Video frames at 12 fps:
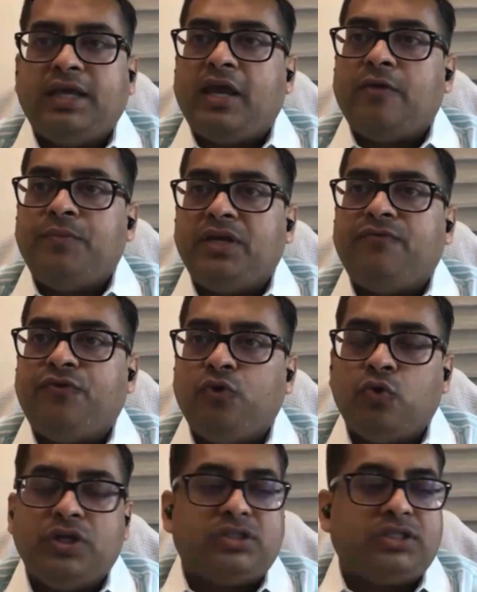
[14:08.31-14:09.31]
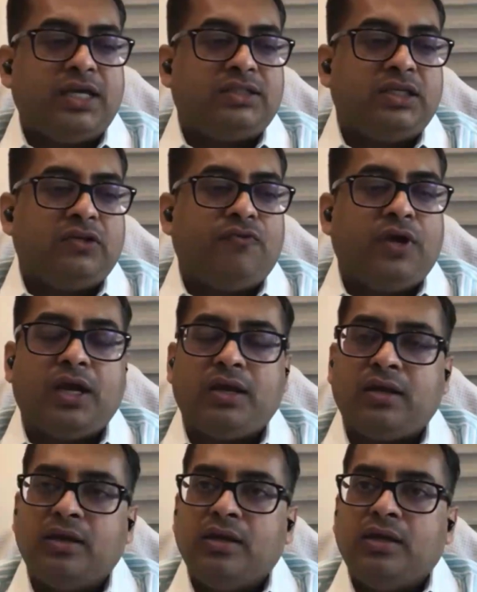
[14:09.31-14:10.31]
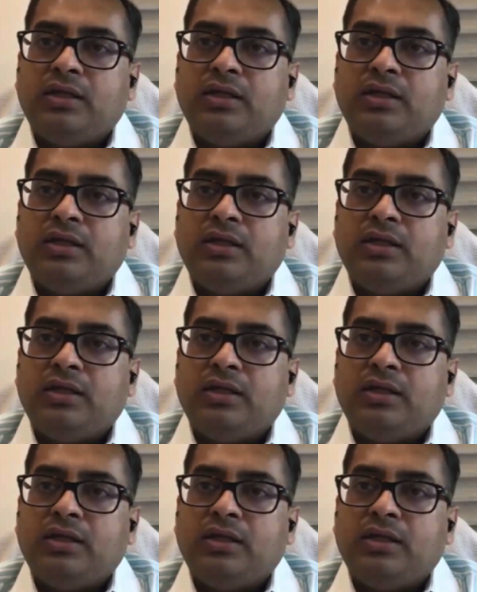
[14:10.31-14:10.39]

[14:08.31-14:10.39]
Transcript: there have been few instances where